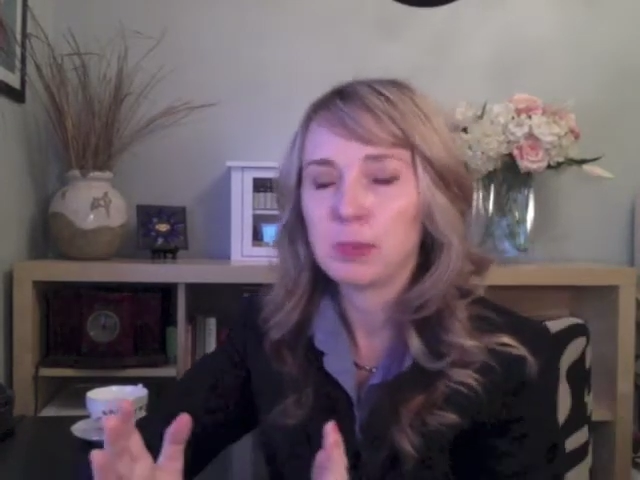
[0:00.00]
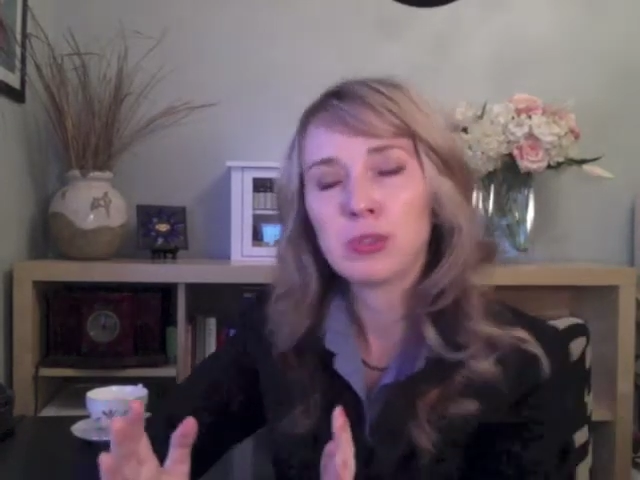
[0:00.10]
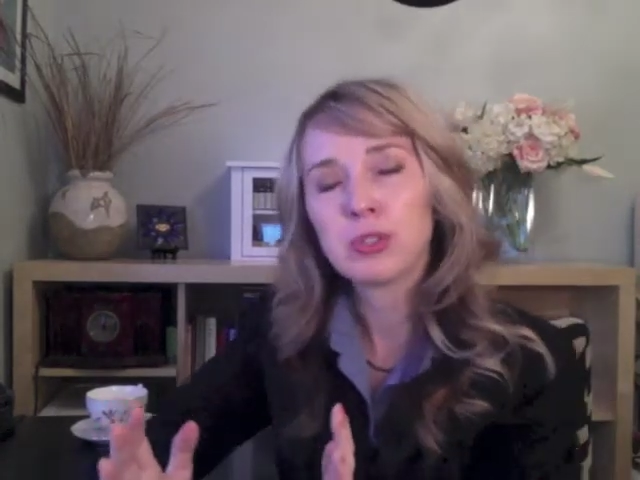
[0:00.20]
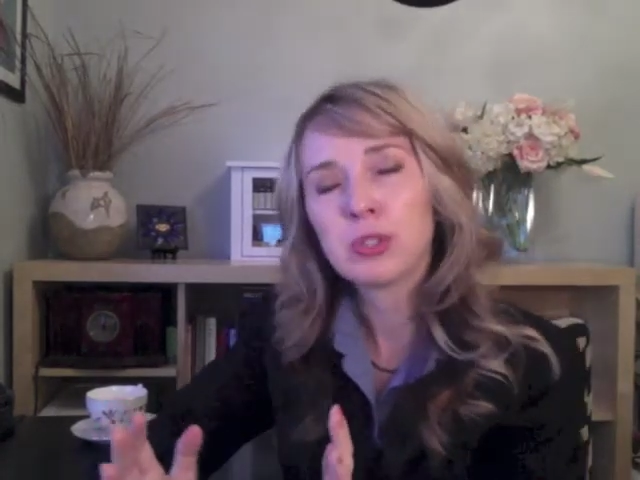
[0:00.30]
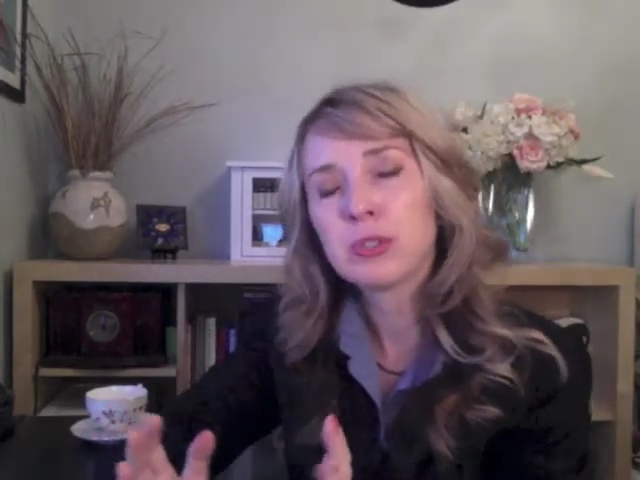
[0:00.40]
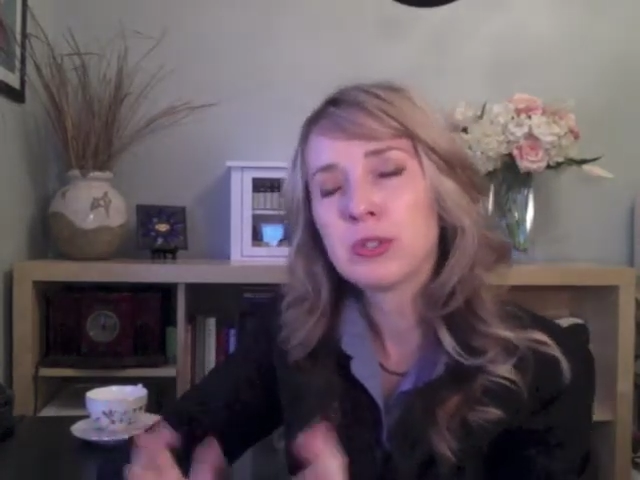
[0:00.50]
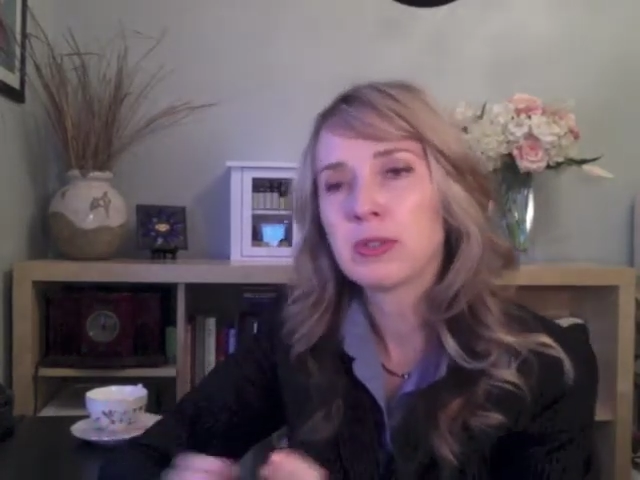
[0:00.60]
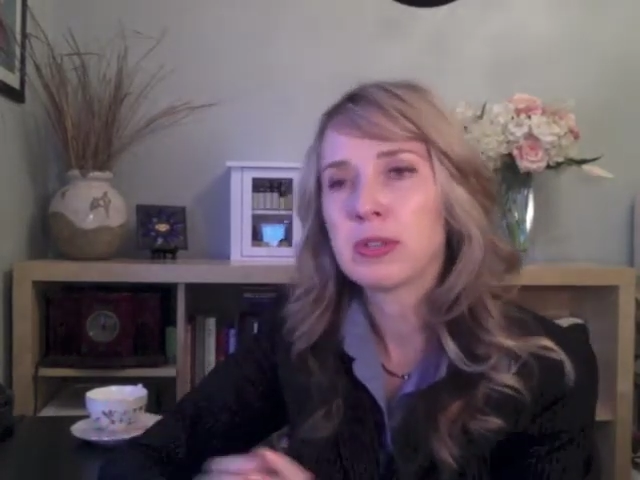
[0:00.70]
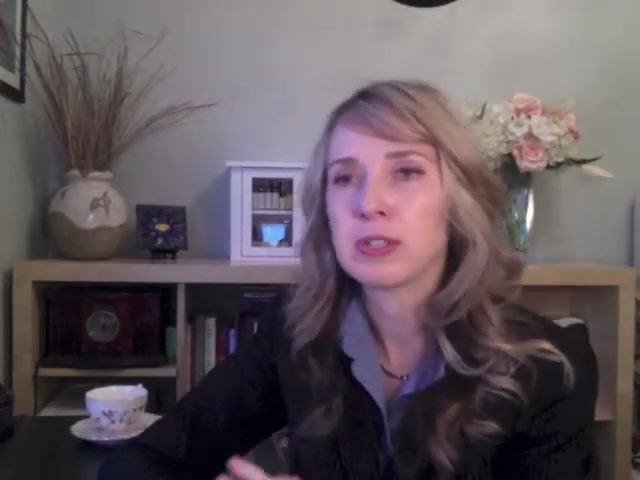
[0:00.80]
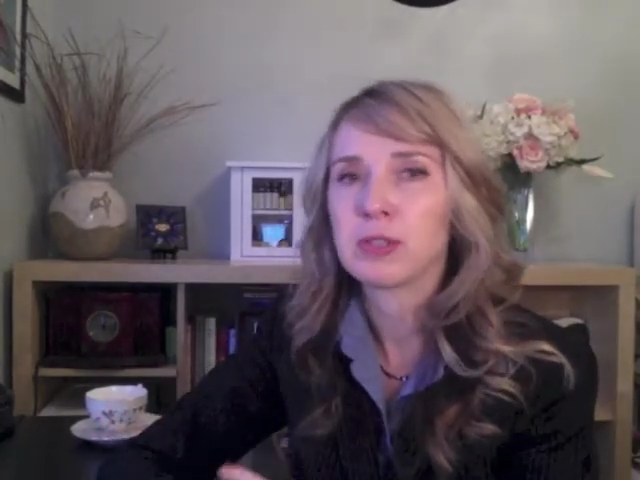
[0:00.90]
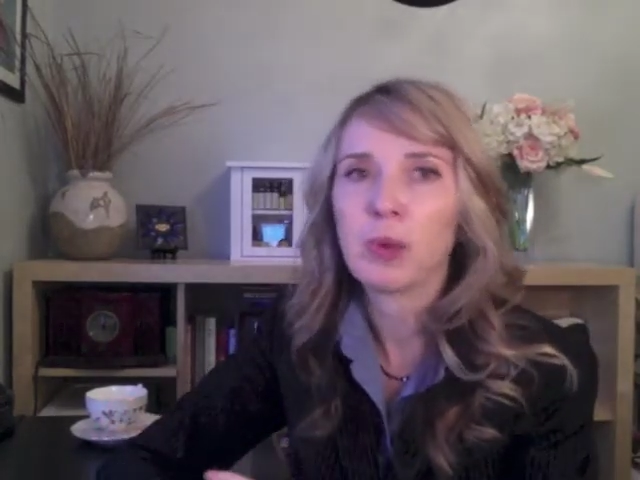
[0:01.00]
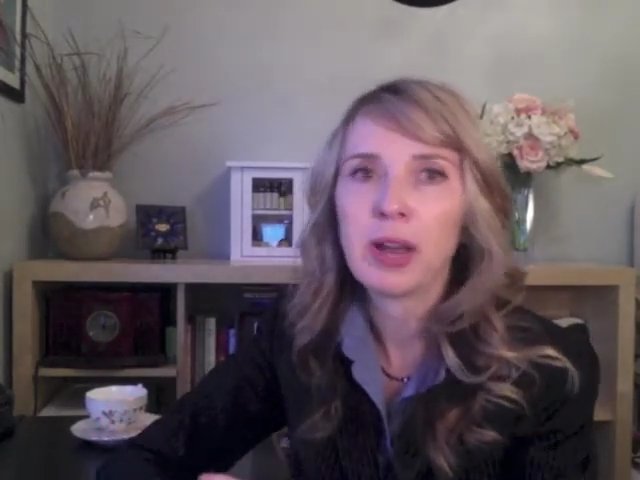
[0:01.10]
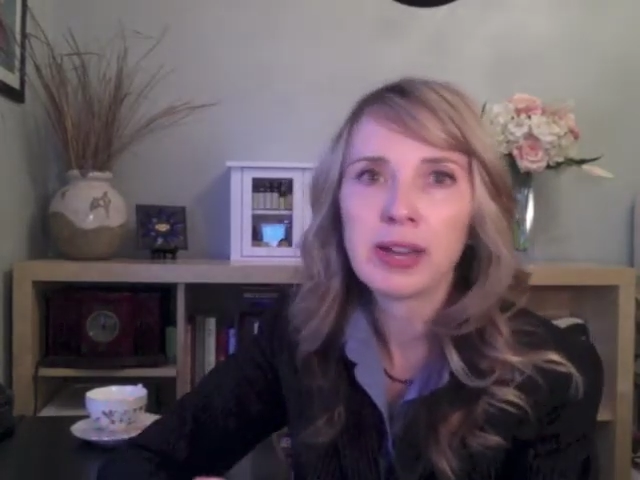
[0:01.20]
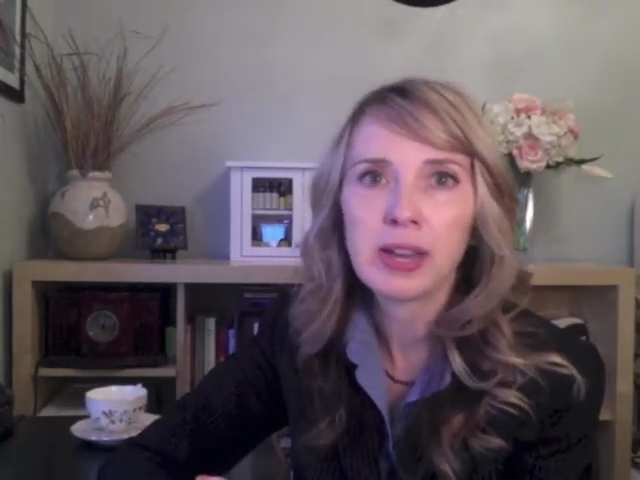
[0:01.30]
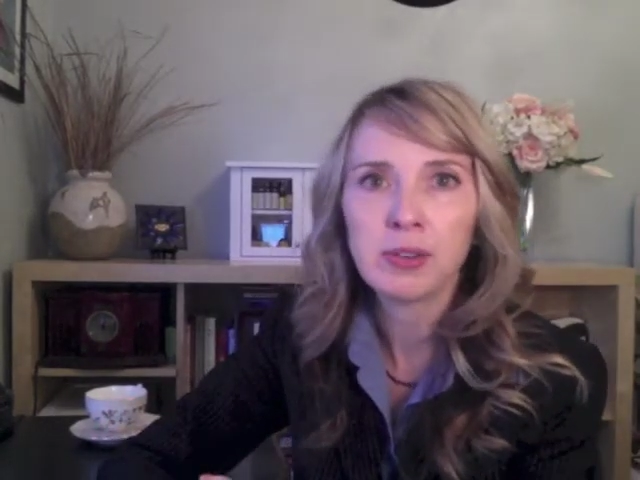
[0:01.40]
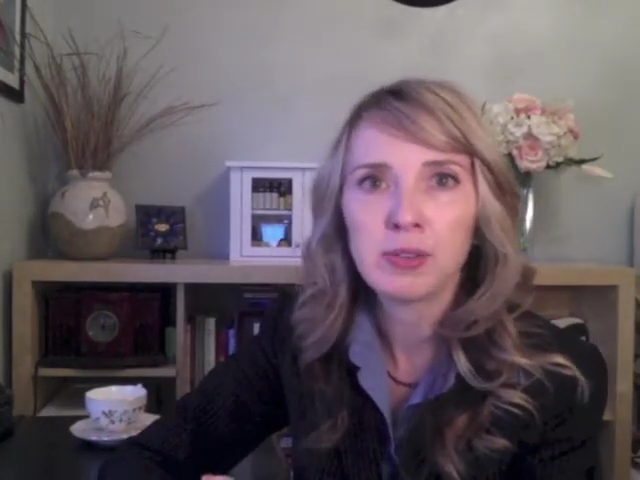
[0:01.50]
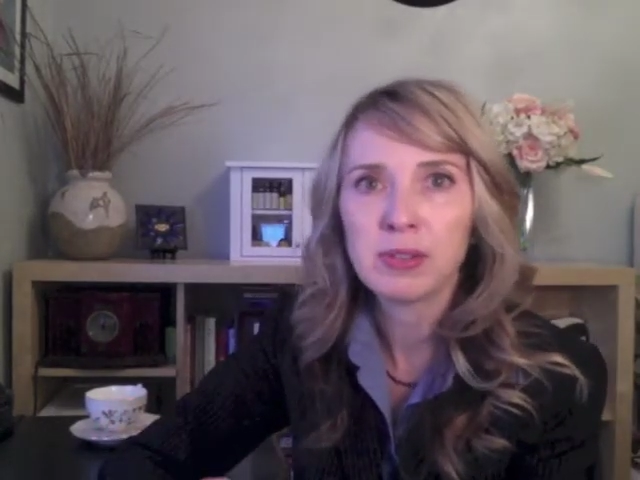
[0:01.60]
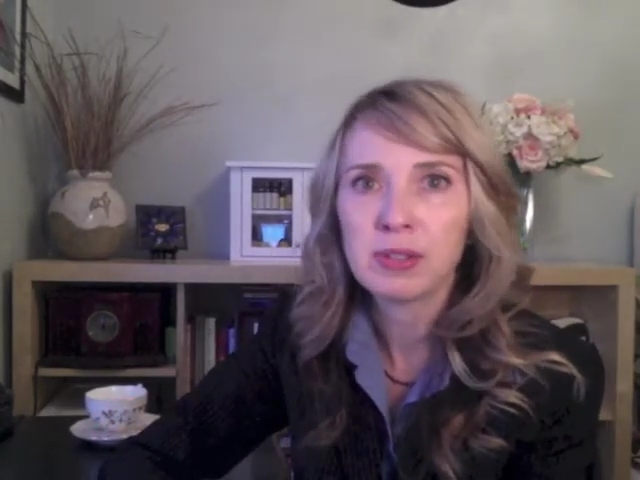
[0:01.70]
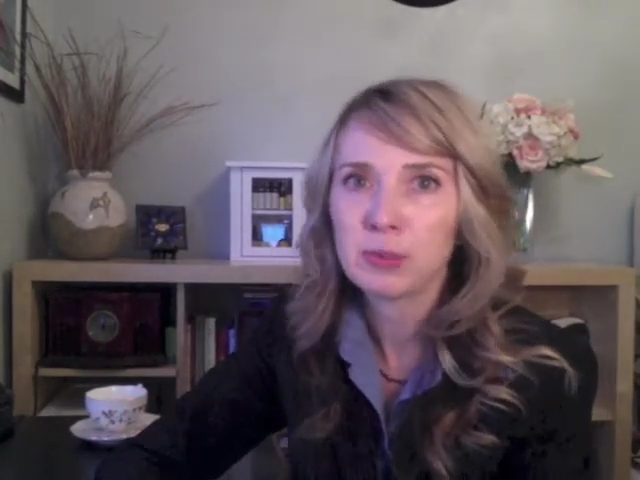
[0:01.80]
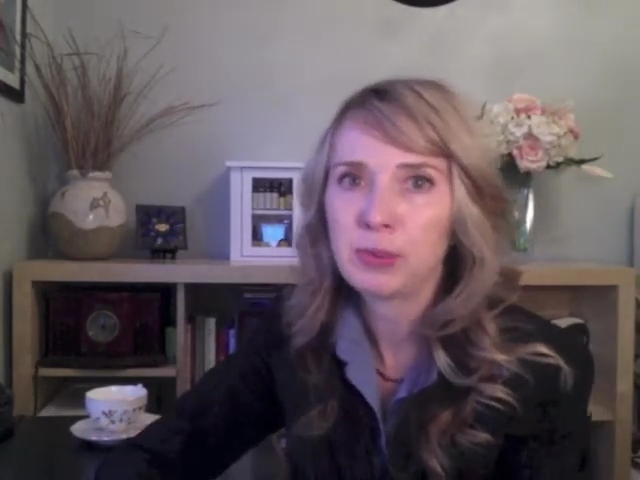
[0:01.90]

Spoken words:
You shouldn't do this. Why can't you do this?